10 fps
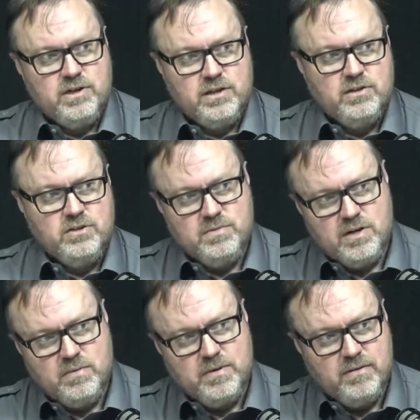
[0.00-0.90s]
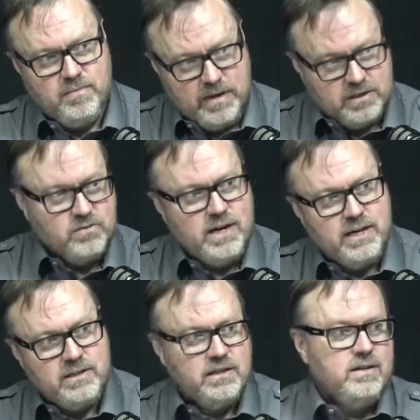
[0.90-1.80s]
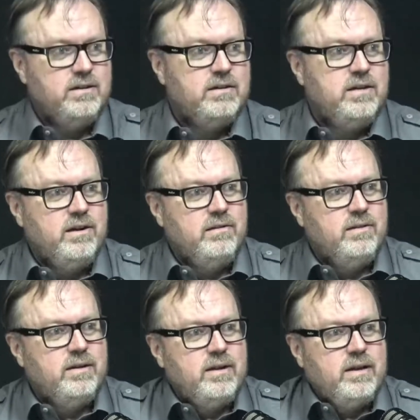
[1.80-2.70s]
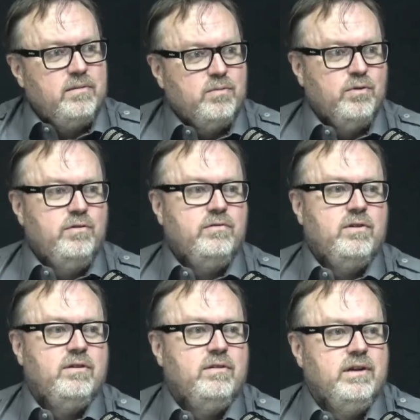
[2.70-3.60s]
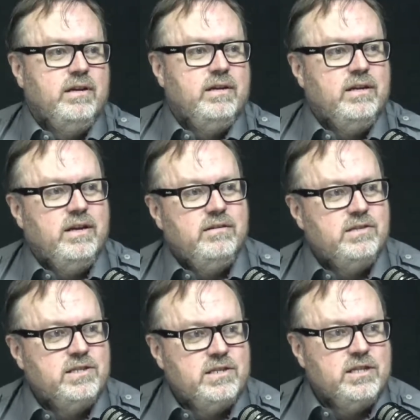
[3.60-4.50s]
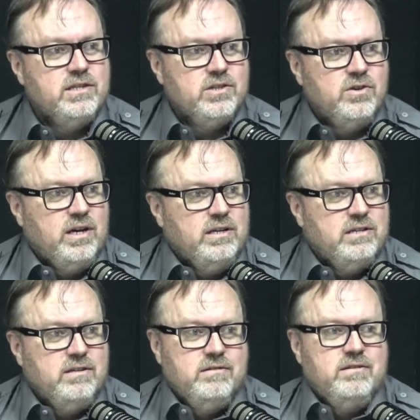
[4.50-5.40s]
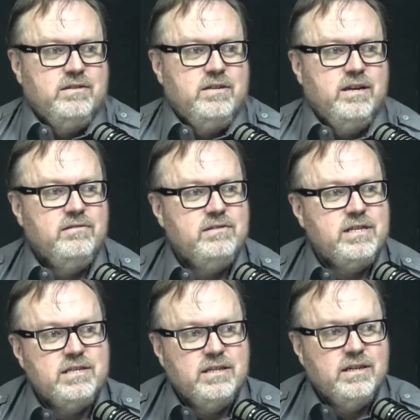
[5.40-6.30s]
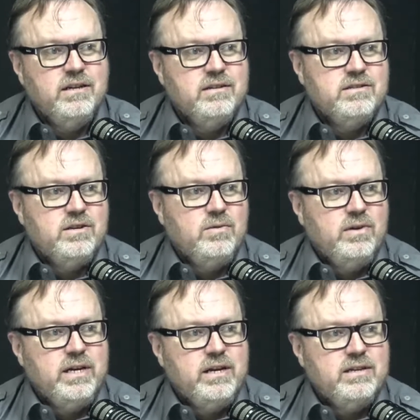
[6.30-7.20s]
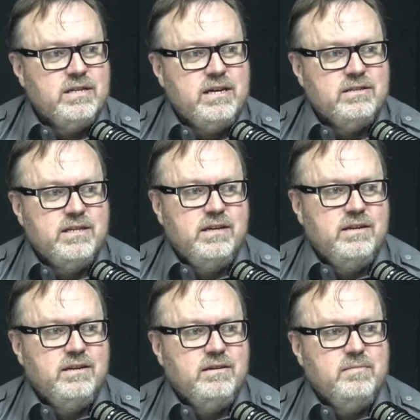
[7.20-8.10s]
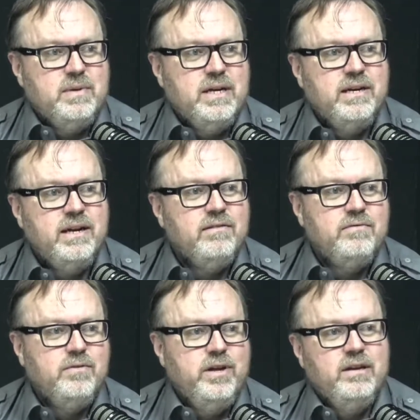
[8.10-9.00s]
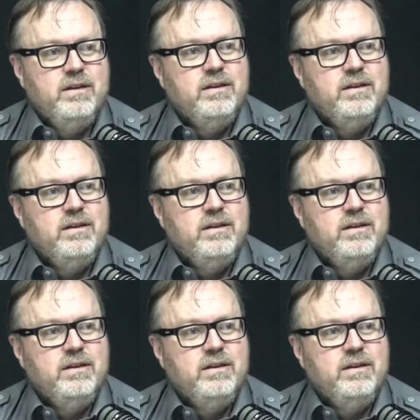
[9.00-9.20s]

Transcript: printing in terms of helping you iterate and improve on existing designs and testing and so on? How's that played out for you?